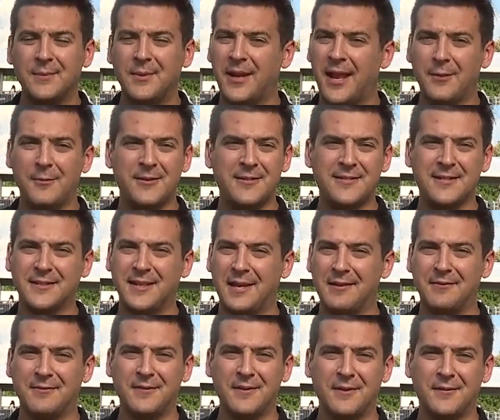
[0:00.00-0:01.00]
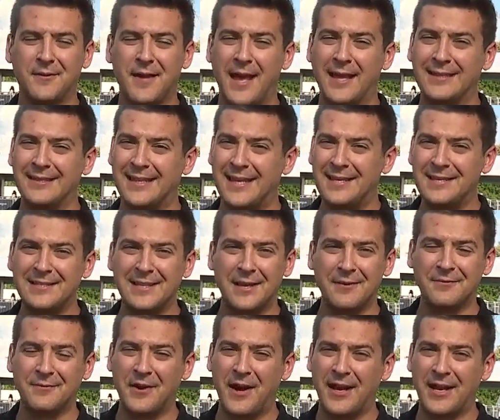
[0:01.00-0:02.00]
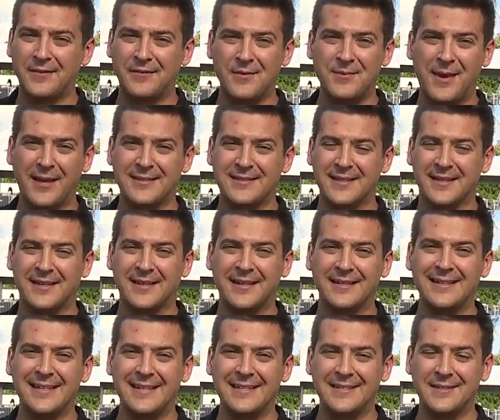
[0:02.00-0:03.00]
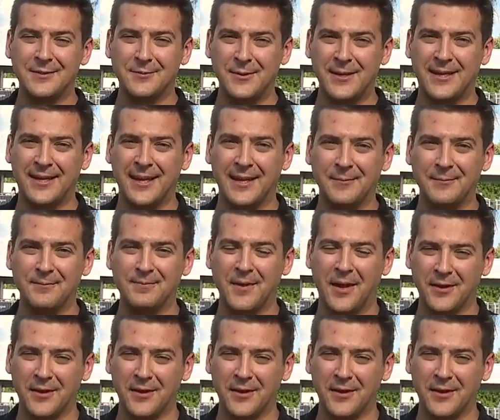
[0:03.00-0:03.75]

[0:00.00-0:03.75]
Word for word: But hey, we still have Phil at least on Friday if he makes the cut into the weekend.